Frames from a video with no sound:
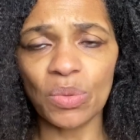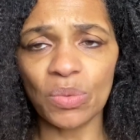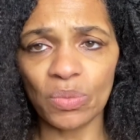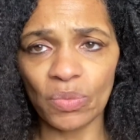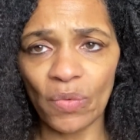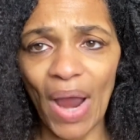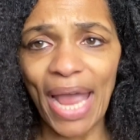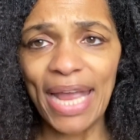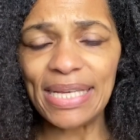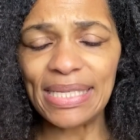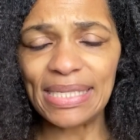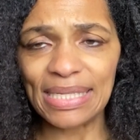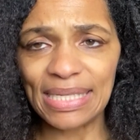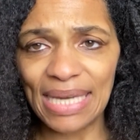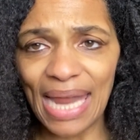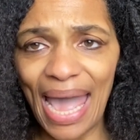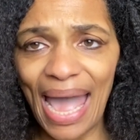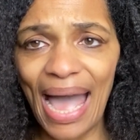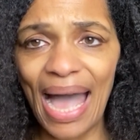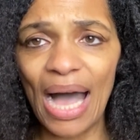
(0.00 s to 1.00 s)
right
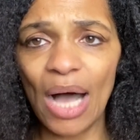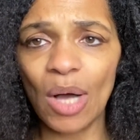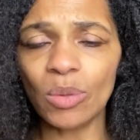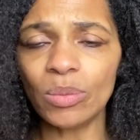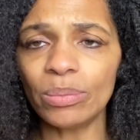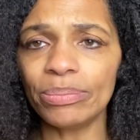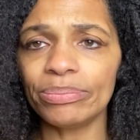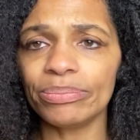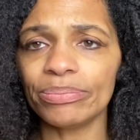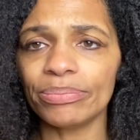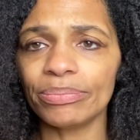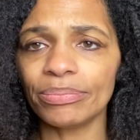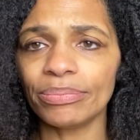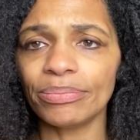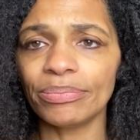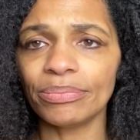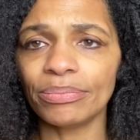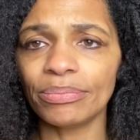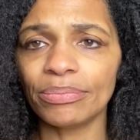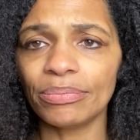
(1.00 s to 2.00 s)
now?
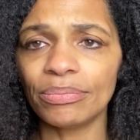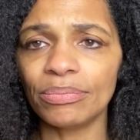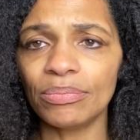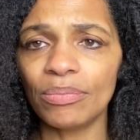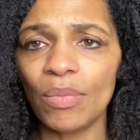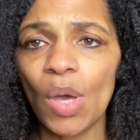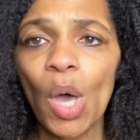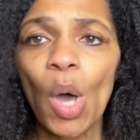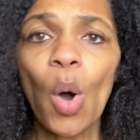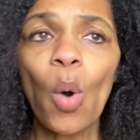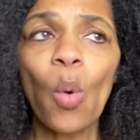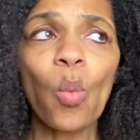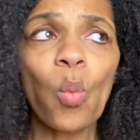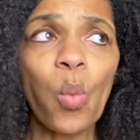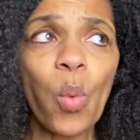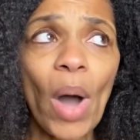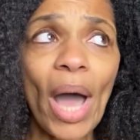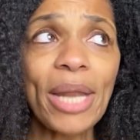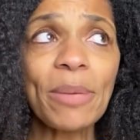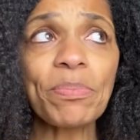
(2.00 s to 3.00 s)

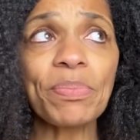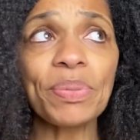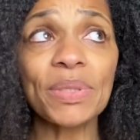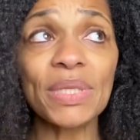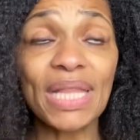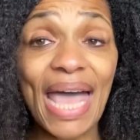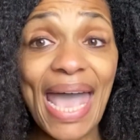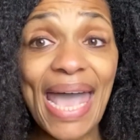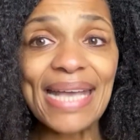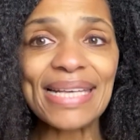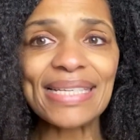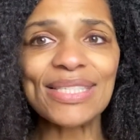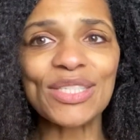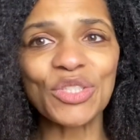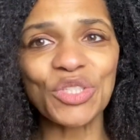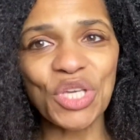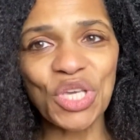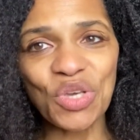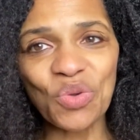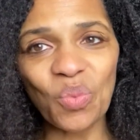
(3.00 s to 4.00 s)
What place
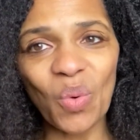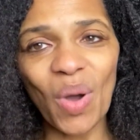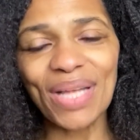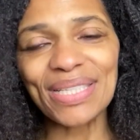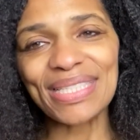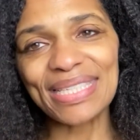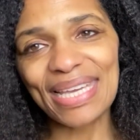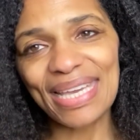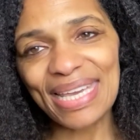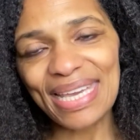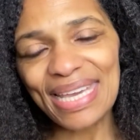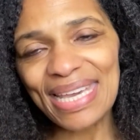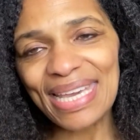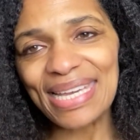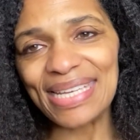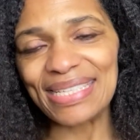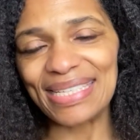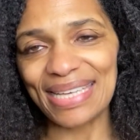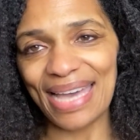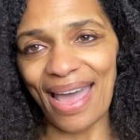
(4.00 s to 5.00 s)
do you want to
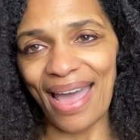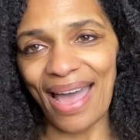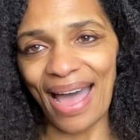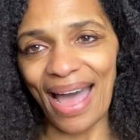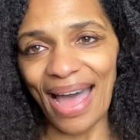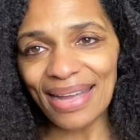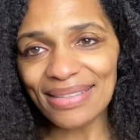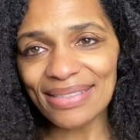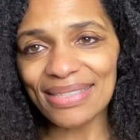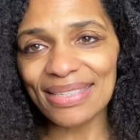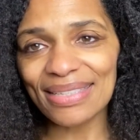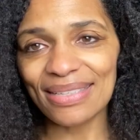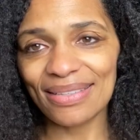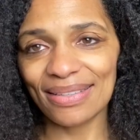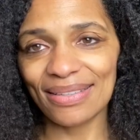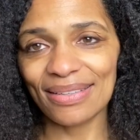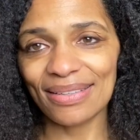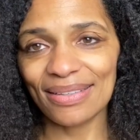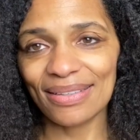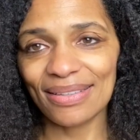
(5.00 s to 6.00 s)
eat at?
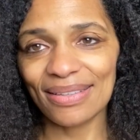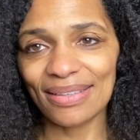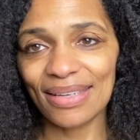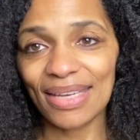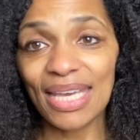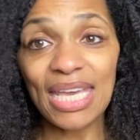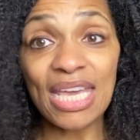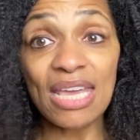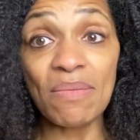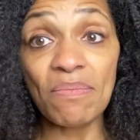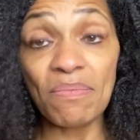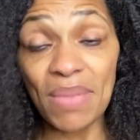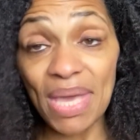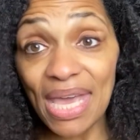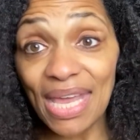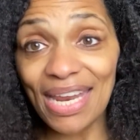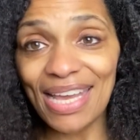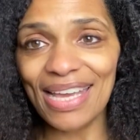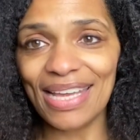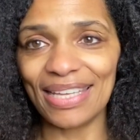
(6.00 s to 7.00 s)

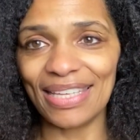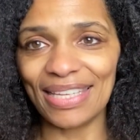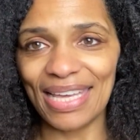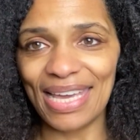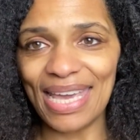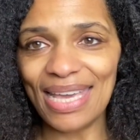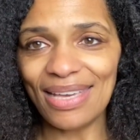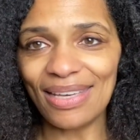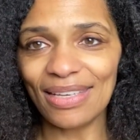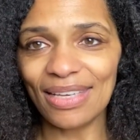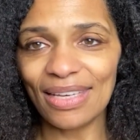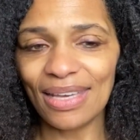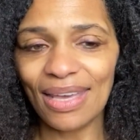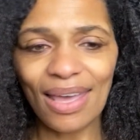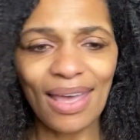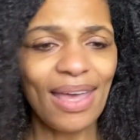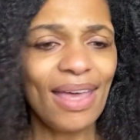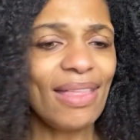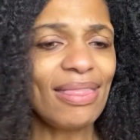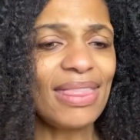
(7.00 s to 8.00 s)
Immediately.
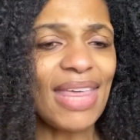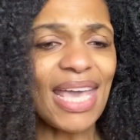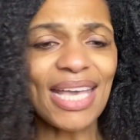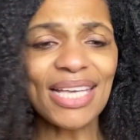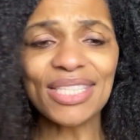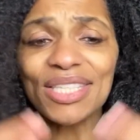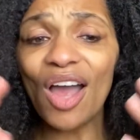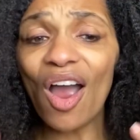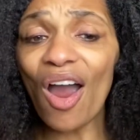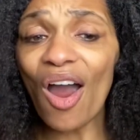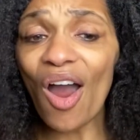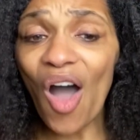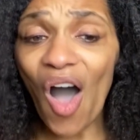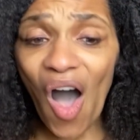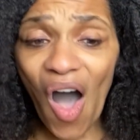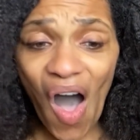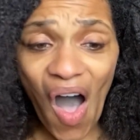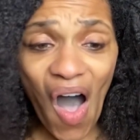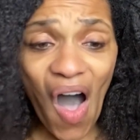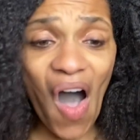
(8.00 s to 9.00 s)
These are
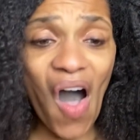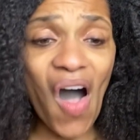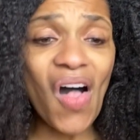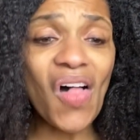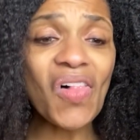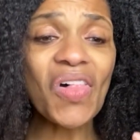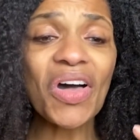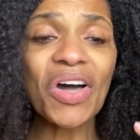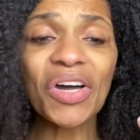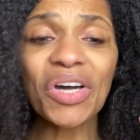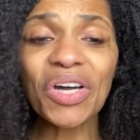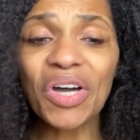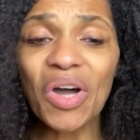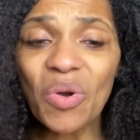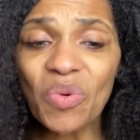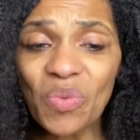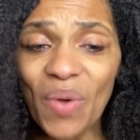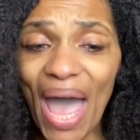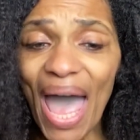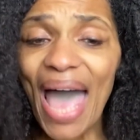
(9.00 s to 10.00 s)
all
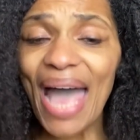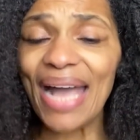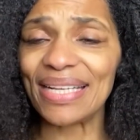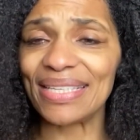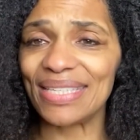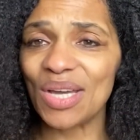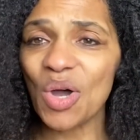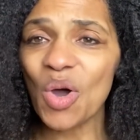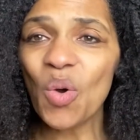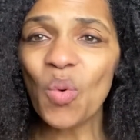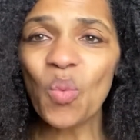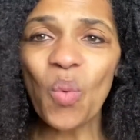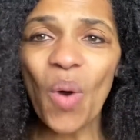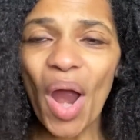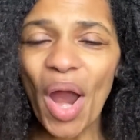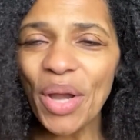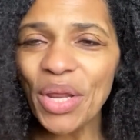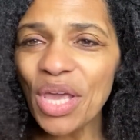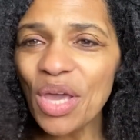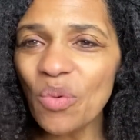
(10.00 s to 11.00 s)
correct.
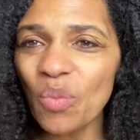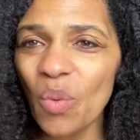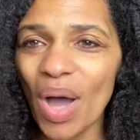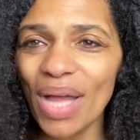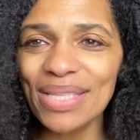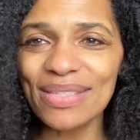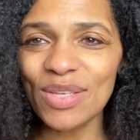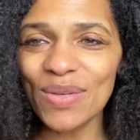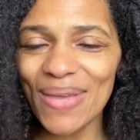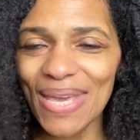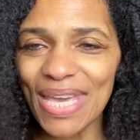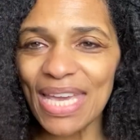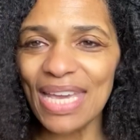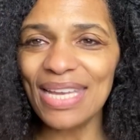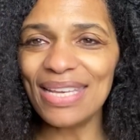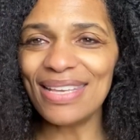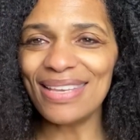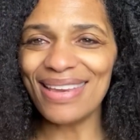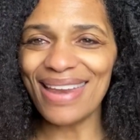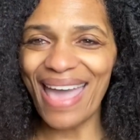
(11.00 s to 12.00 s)
Where do you want to
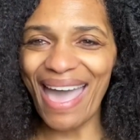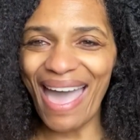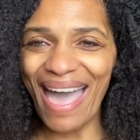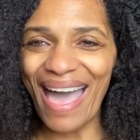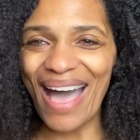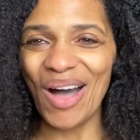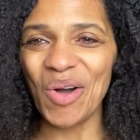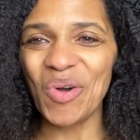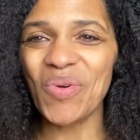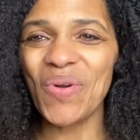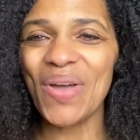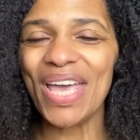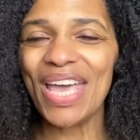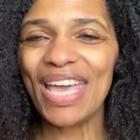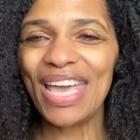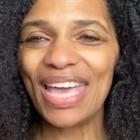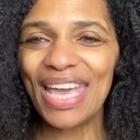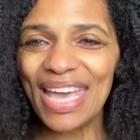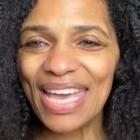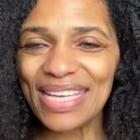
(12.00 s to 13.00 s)
eat now
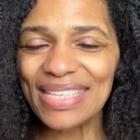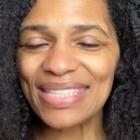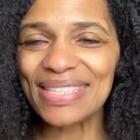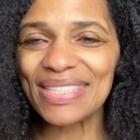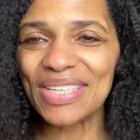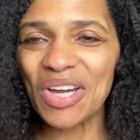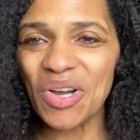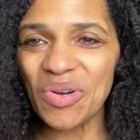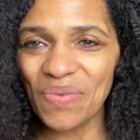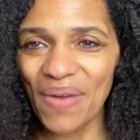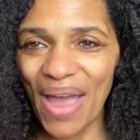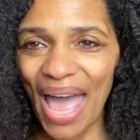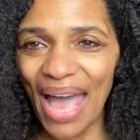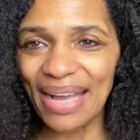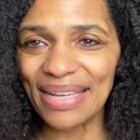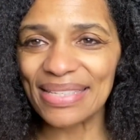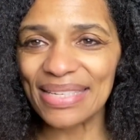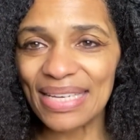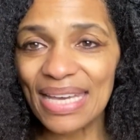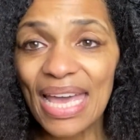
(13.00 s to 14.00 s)
is
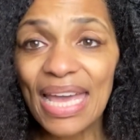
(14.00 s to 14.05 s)
correct.